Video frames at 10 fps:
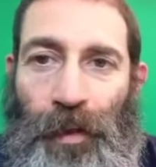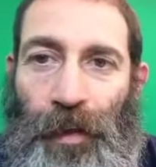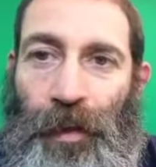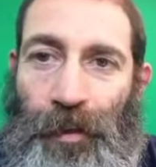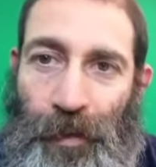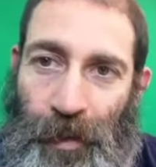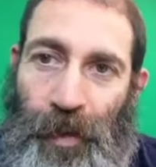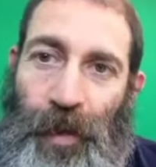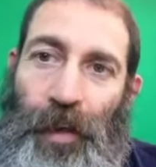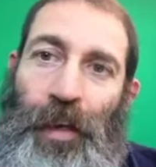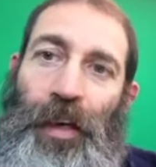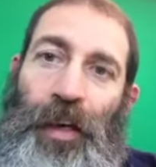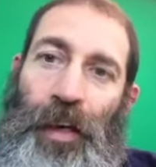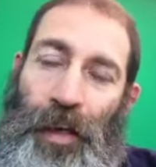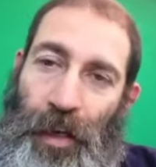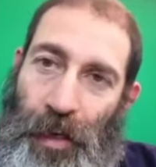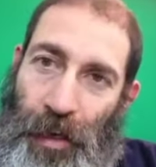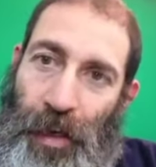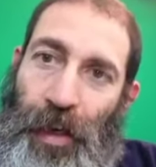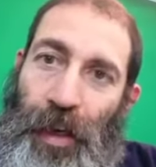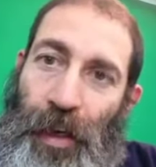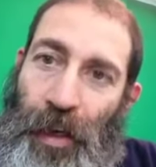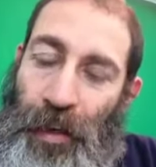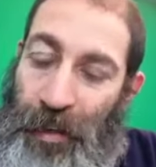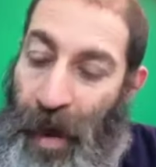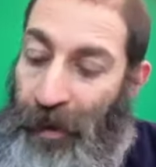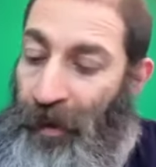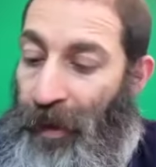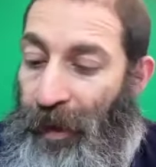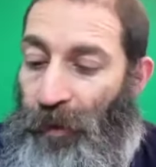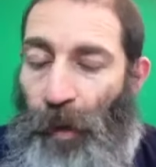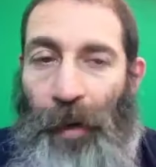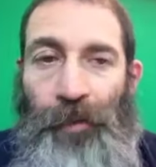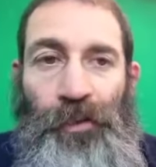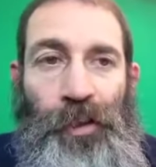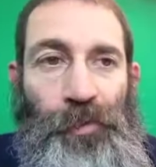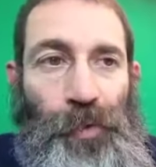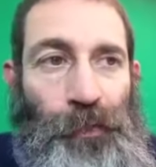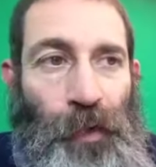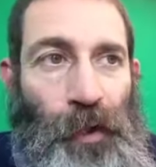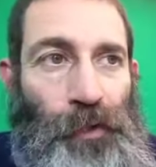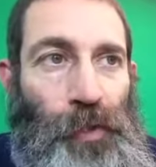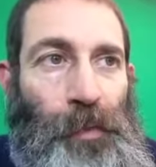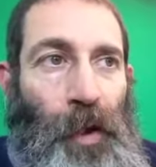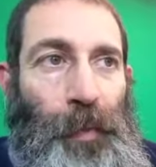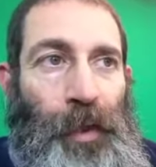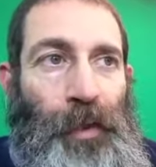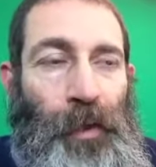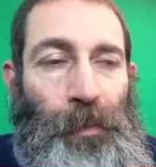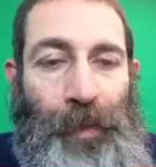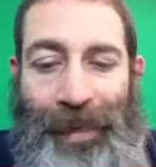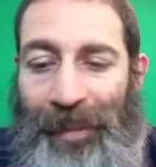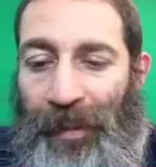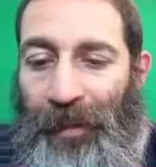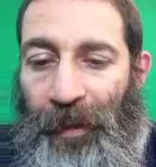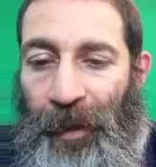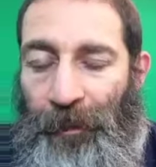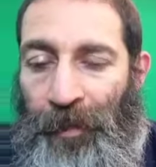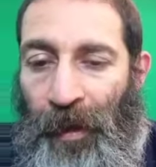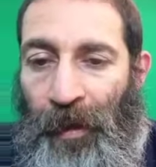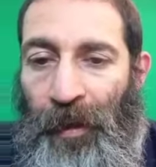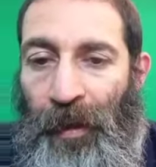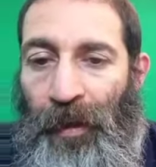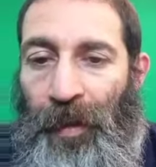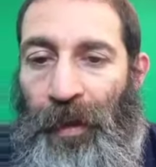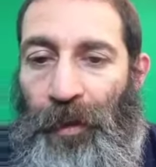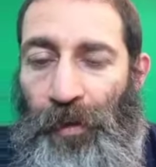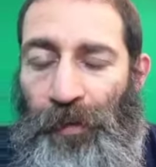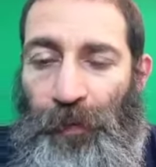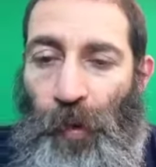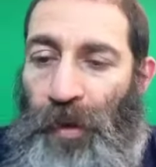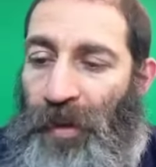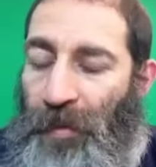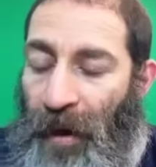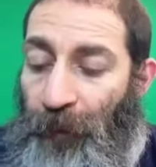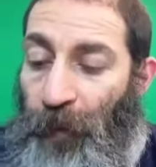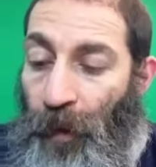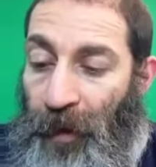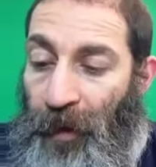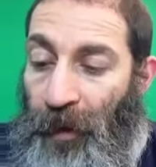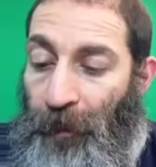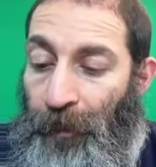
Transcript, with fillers: could it, talk a little bit more about that vision. Exactly, and that's what I was just referring to a moment ago. And basically, uh, they use food as a metaphor here.